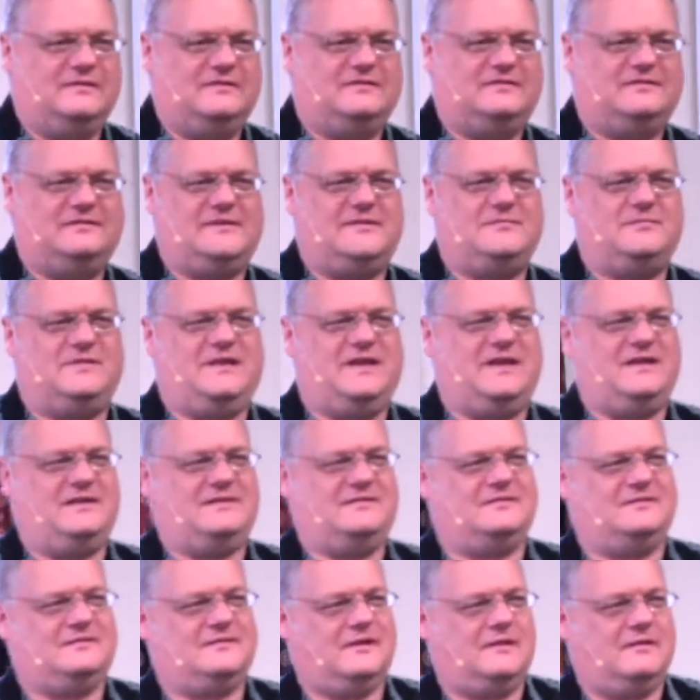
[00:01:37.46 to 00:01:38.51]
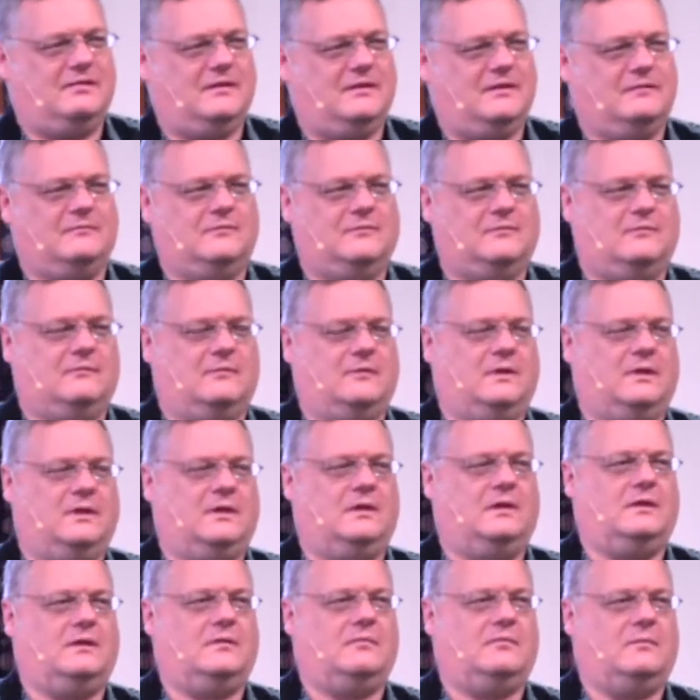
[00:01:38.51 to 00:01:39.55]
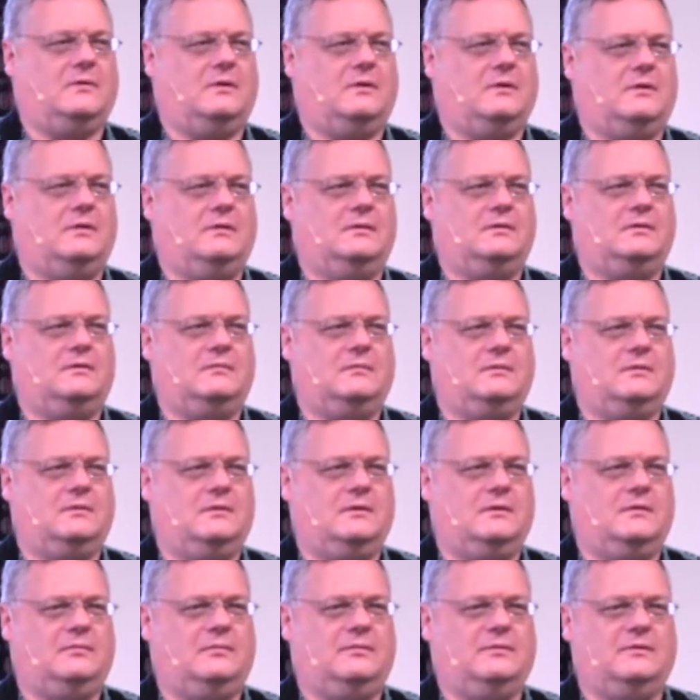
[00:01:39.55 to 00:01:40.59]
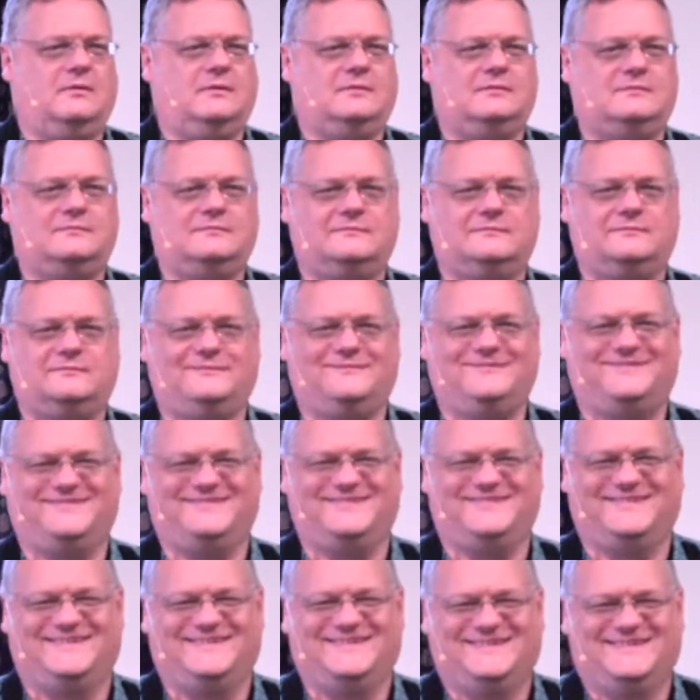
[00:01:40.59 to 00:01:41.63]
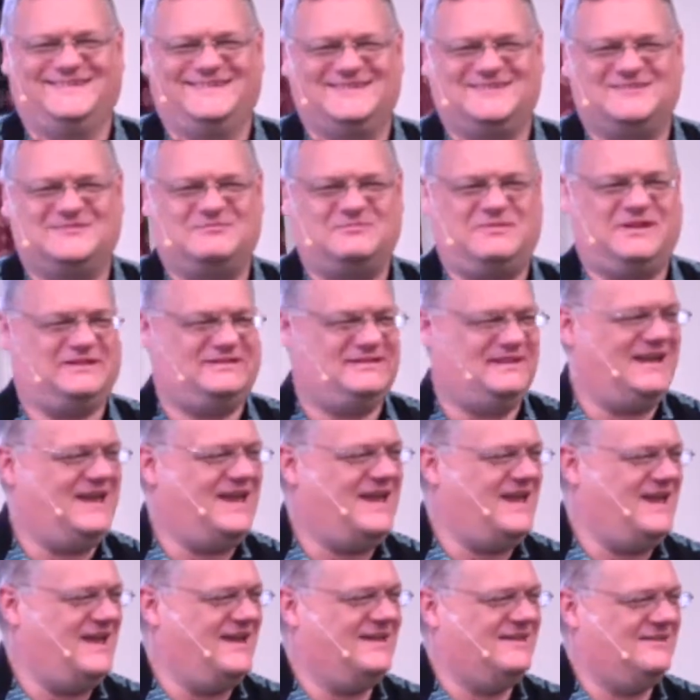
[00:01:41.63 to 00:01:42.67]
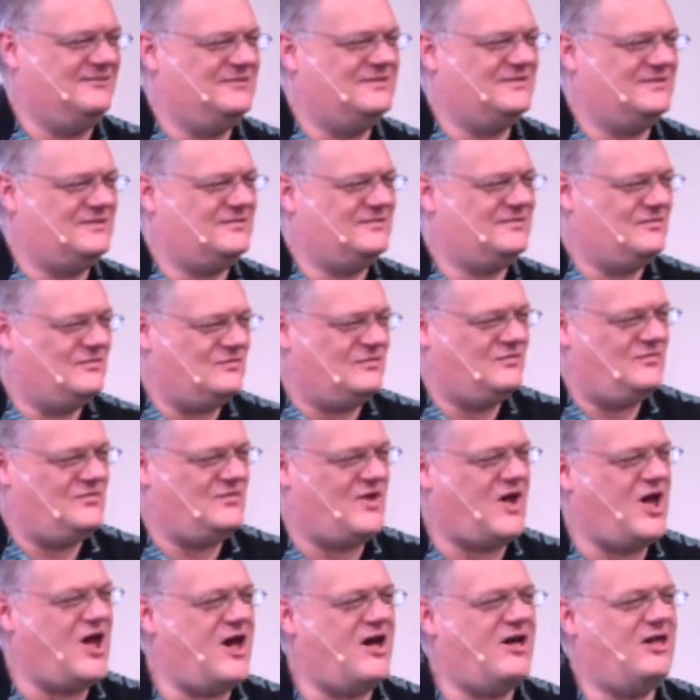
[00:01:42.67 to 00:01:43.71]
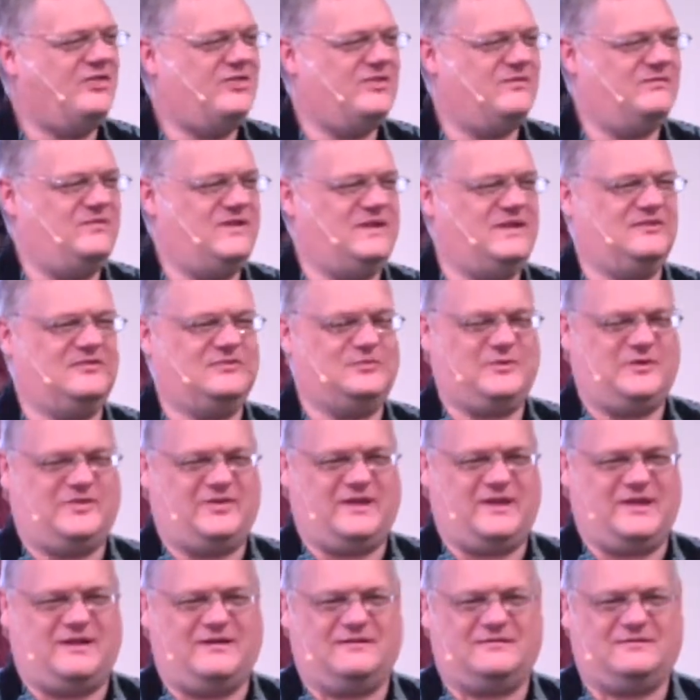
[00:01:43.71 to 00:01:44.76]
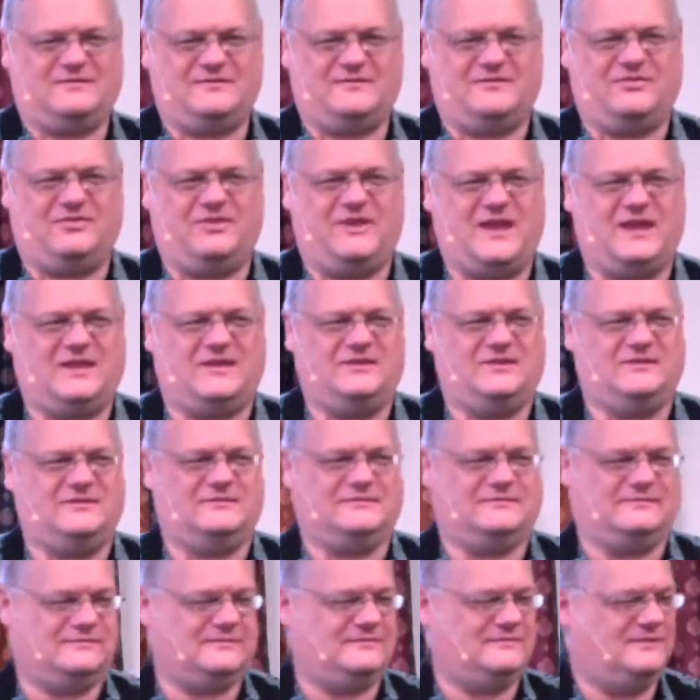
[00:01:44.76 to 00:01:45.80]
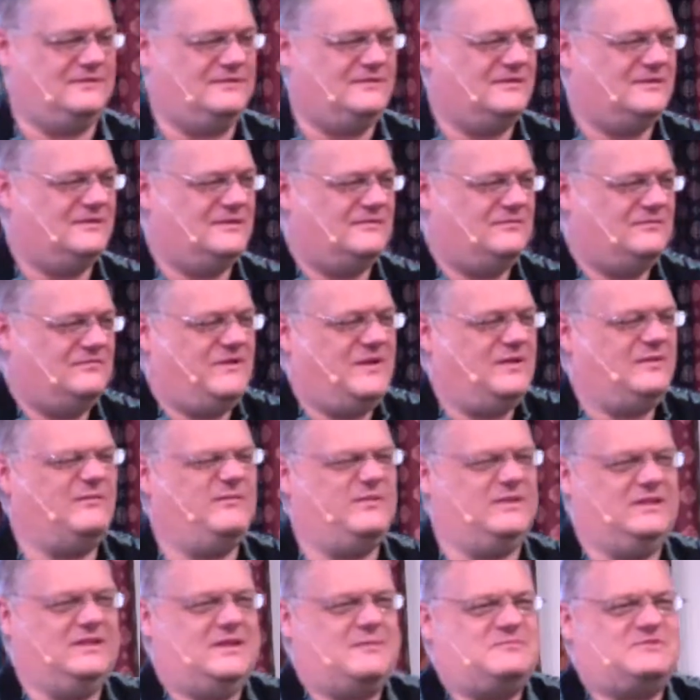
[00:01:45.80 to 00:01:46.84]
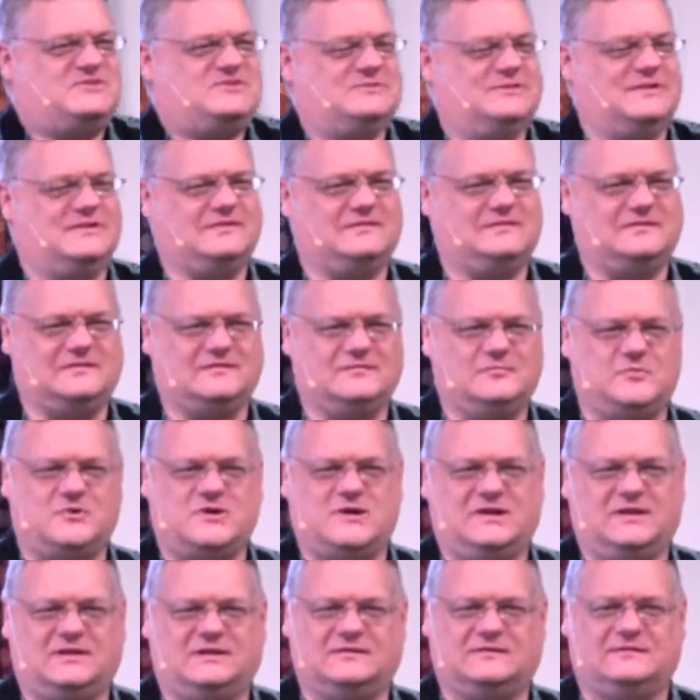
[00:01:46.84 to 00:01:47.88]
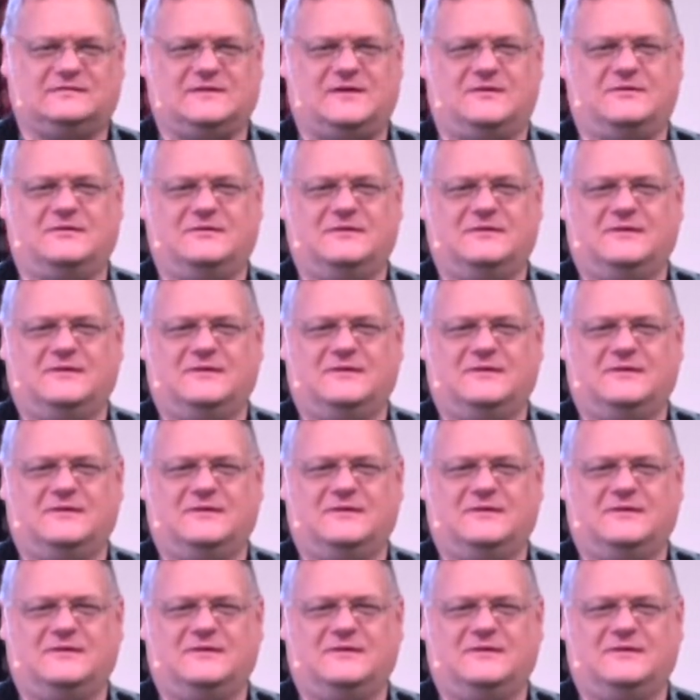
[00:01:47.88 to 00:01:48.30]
Some days it's kind of like, we embolden people. But today, it was, all the V's were there, so thank you. It felt voluptuous this morning, so.